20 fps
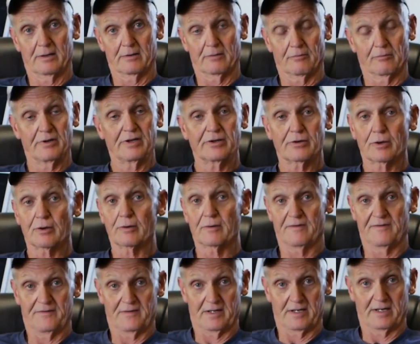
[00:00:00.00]

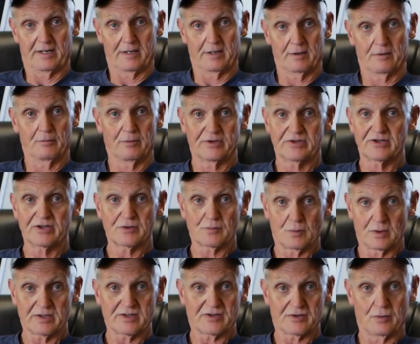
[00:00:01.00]
returned fire, which is
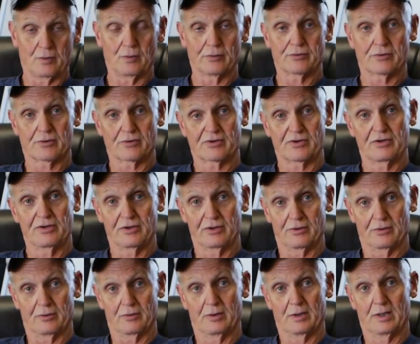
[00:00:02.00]
what soldiers
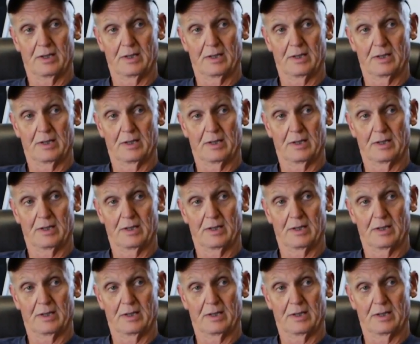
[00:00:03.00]
do.